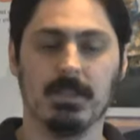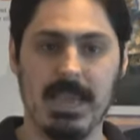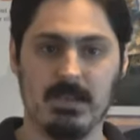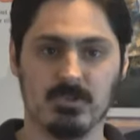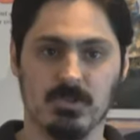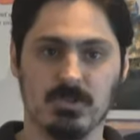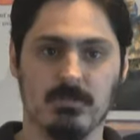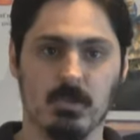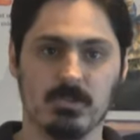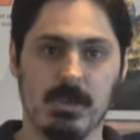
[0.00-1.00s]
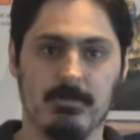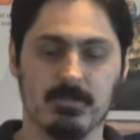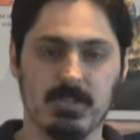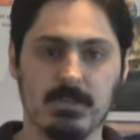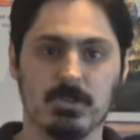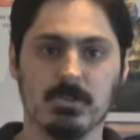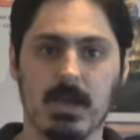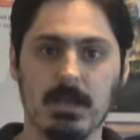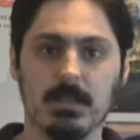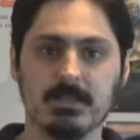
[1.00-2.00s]
The casualness of those conversations
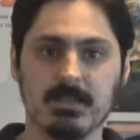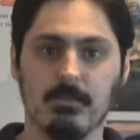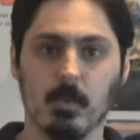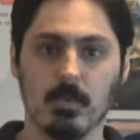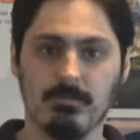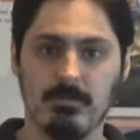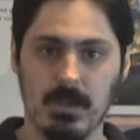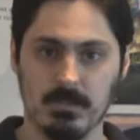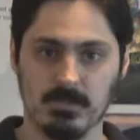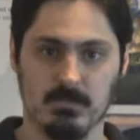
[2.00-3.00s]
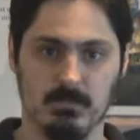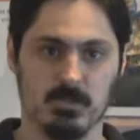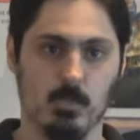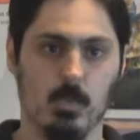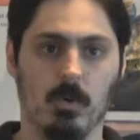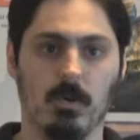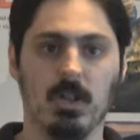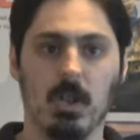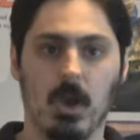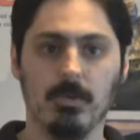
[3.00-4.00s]
highlights even more the violence of this war.
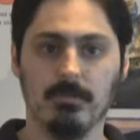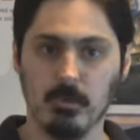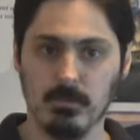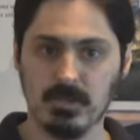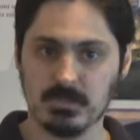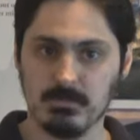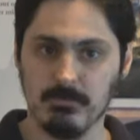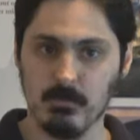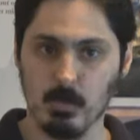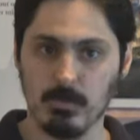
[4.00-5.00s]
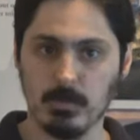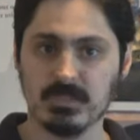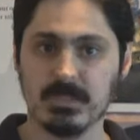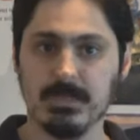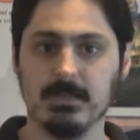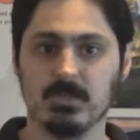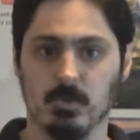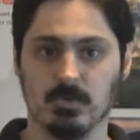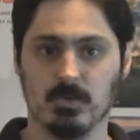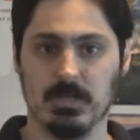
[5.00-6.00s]
Only a few minutes before, we were seeing these
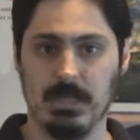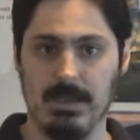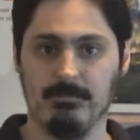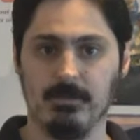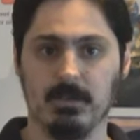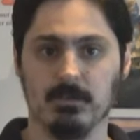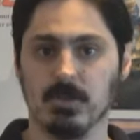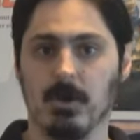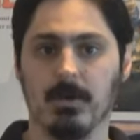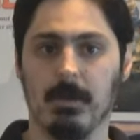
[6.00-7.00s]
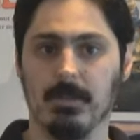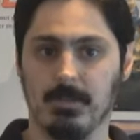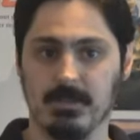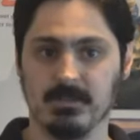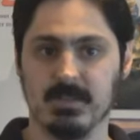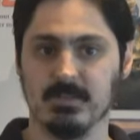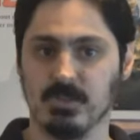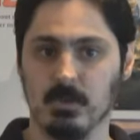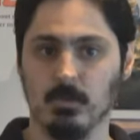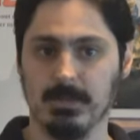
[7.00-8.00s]
soldiers laughing and talk about things that
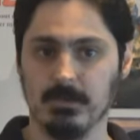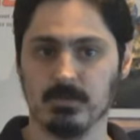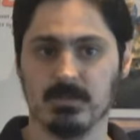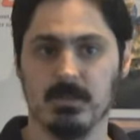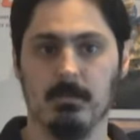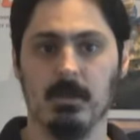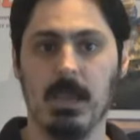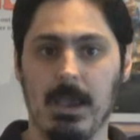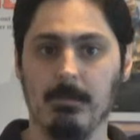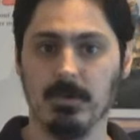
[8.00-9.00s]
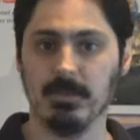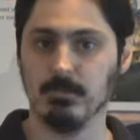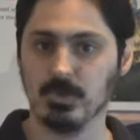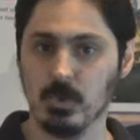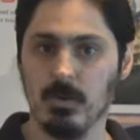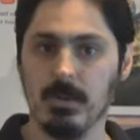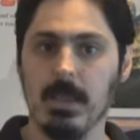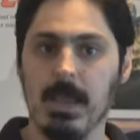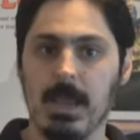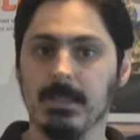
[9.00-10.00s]
genuinely interest them and bring them joy,
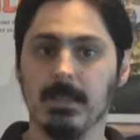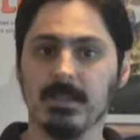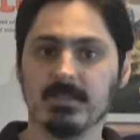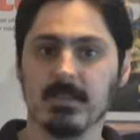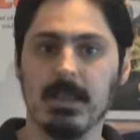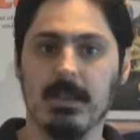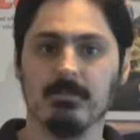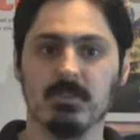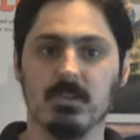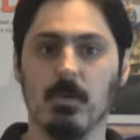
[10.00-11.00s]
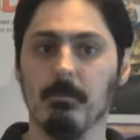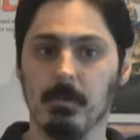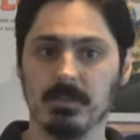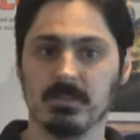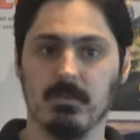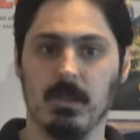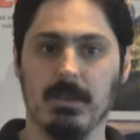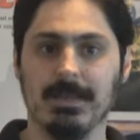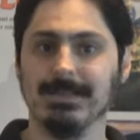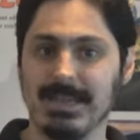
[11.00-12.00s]
and then they suddenly have to deal with bullets
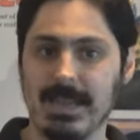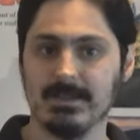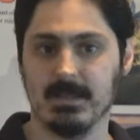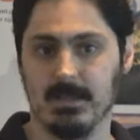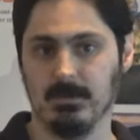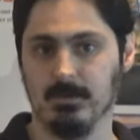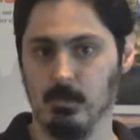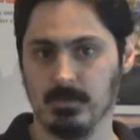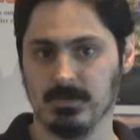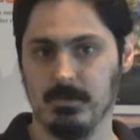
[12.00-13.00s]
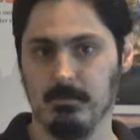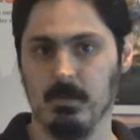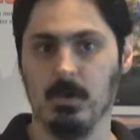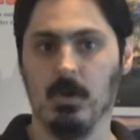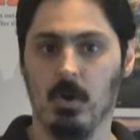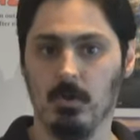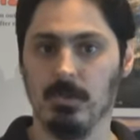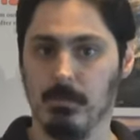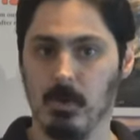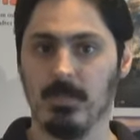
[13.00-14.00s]
flying and tanks heading towards them. All
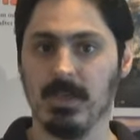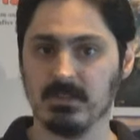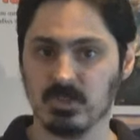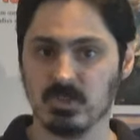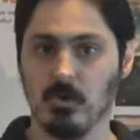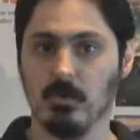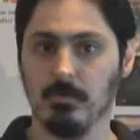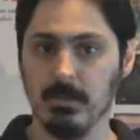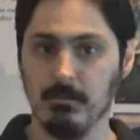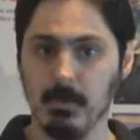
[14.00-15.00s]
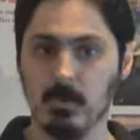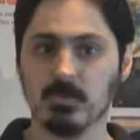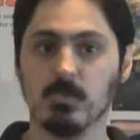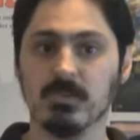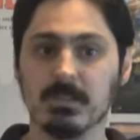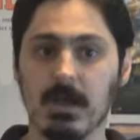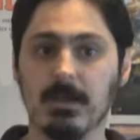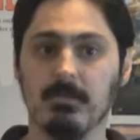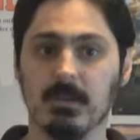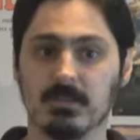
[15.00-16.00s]
the part that startled me the most was
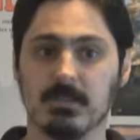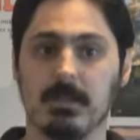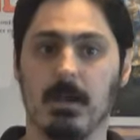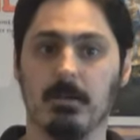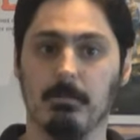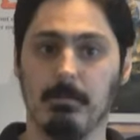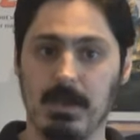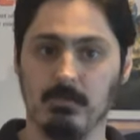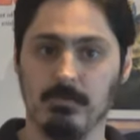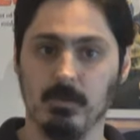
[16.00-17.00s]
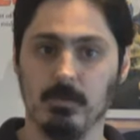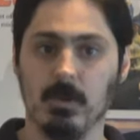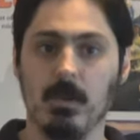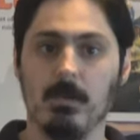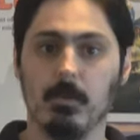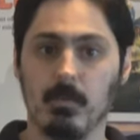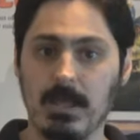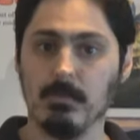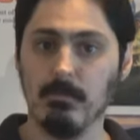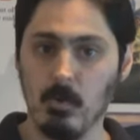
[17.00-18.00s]
not even a scene on a battlefield, but
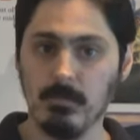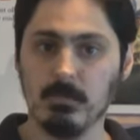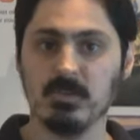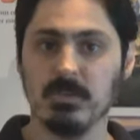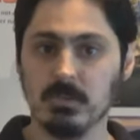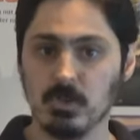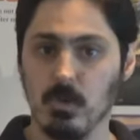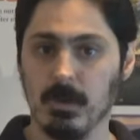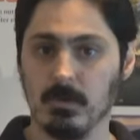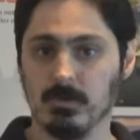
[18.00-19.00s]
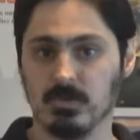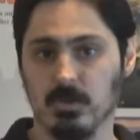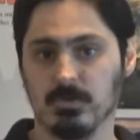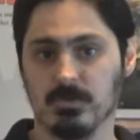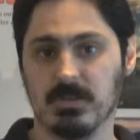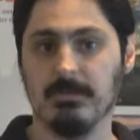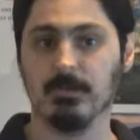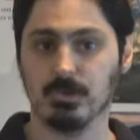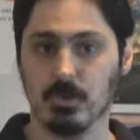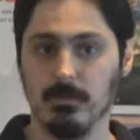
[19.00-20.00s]
rather a moment between two American soldiers
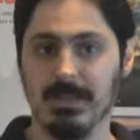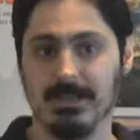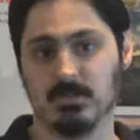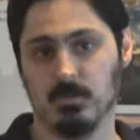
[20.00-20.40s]
after Germany has